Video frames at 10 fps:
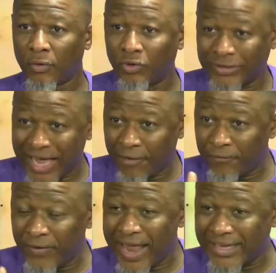You start
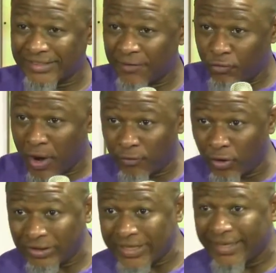feel like if you have
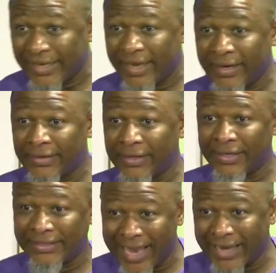not started anything,
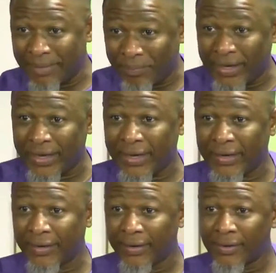it's like the beginning.
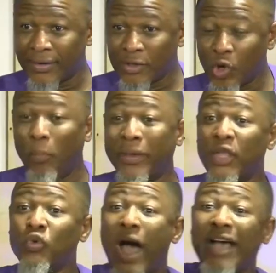They'll
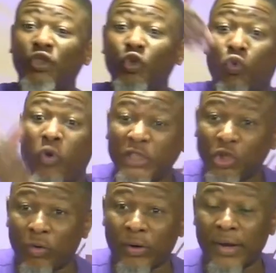begin to ask you
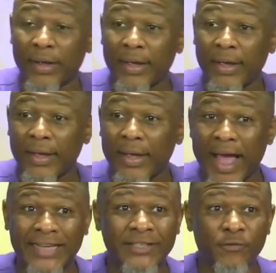questions
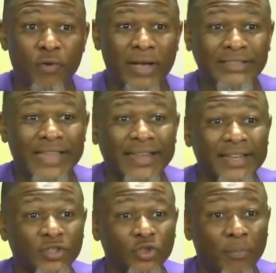as if you are
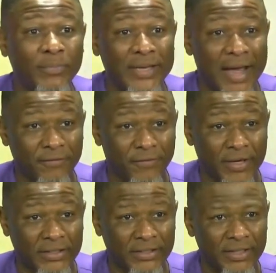starting something
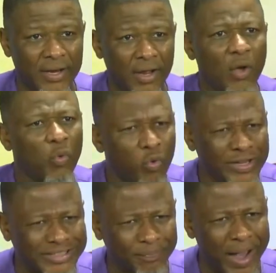afresh. Who
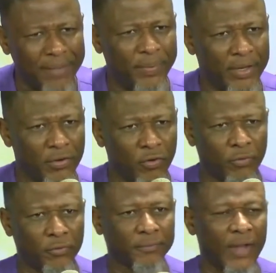is piping you?
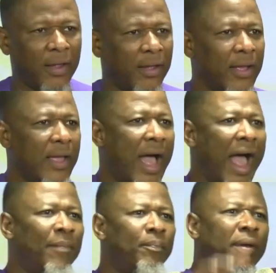
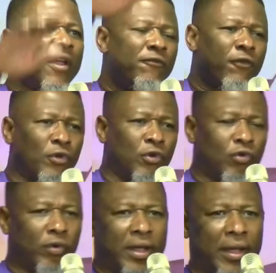I pray for you
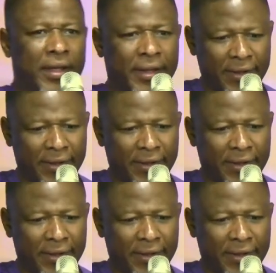today.